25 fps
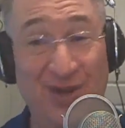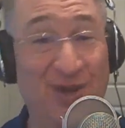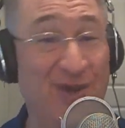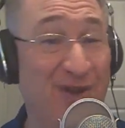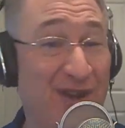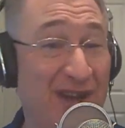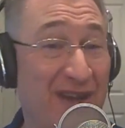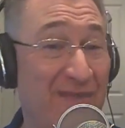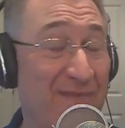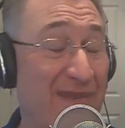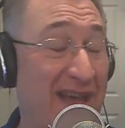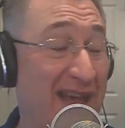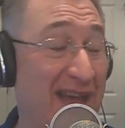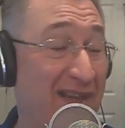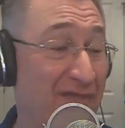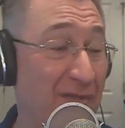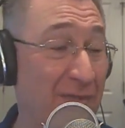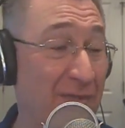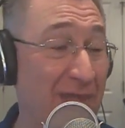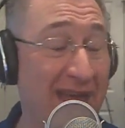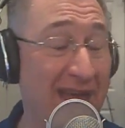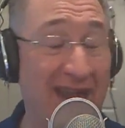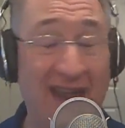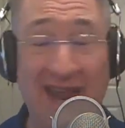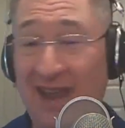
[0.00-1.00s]
you come back from
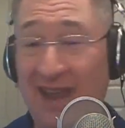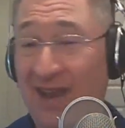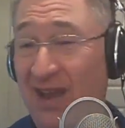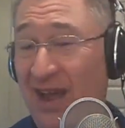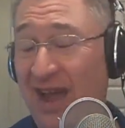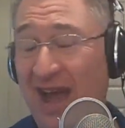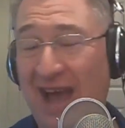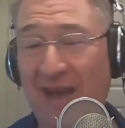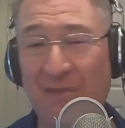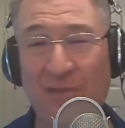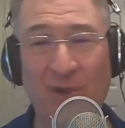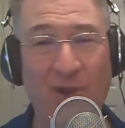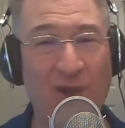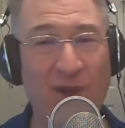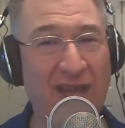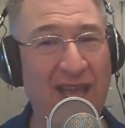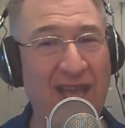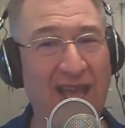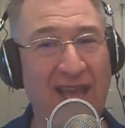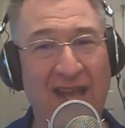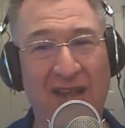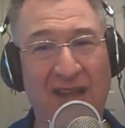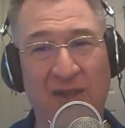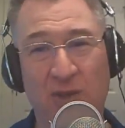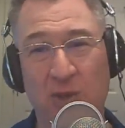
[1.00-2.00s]
that. And I'm
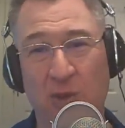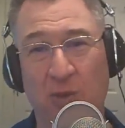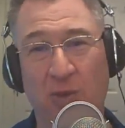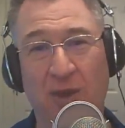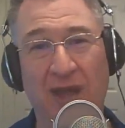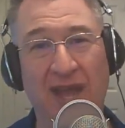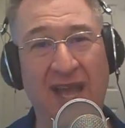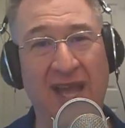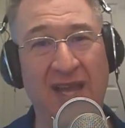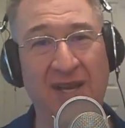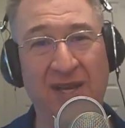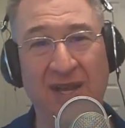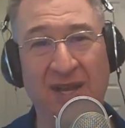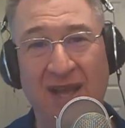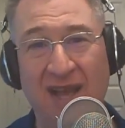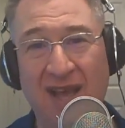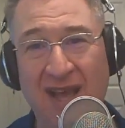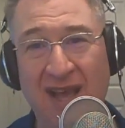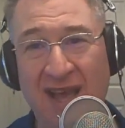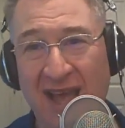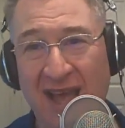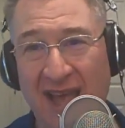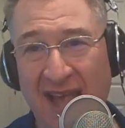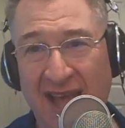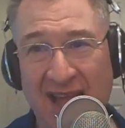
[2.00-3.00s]
looking at Durant
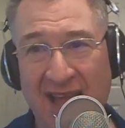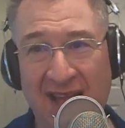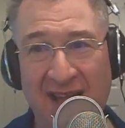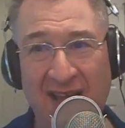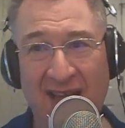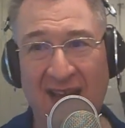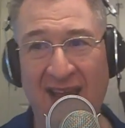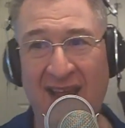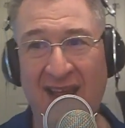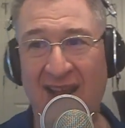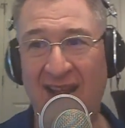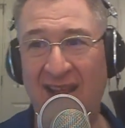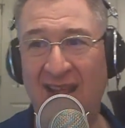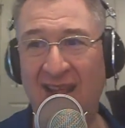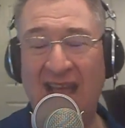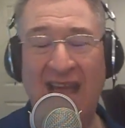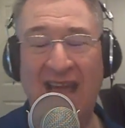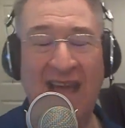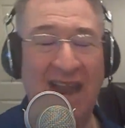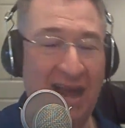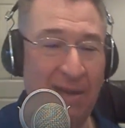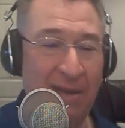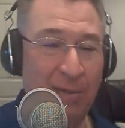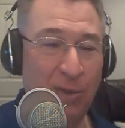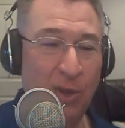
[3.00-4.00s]

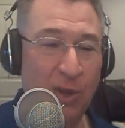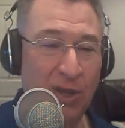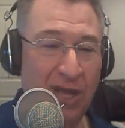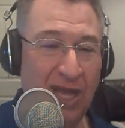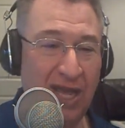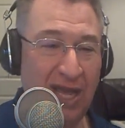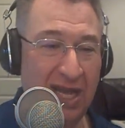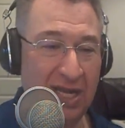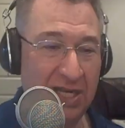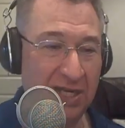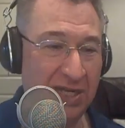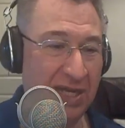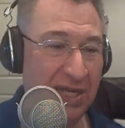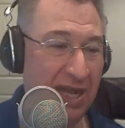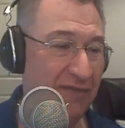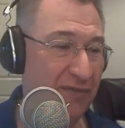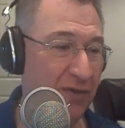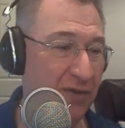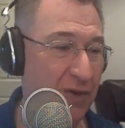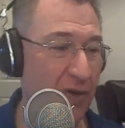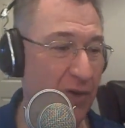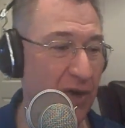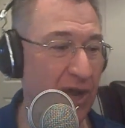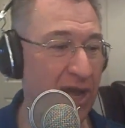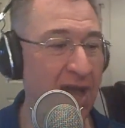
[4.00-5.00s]
and I'm looking at Steph
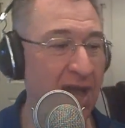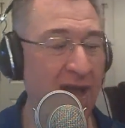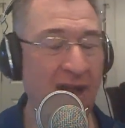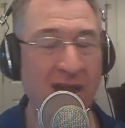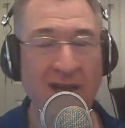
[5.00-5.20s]
Curry,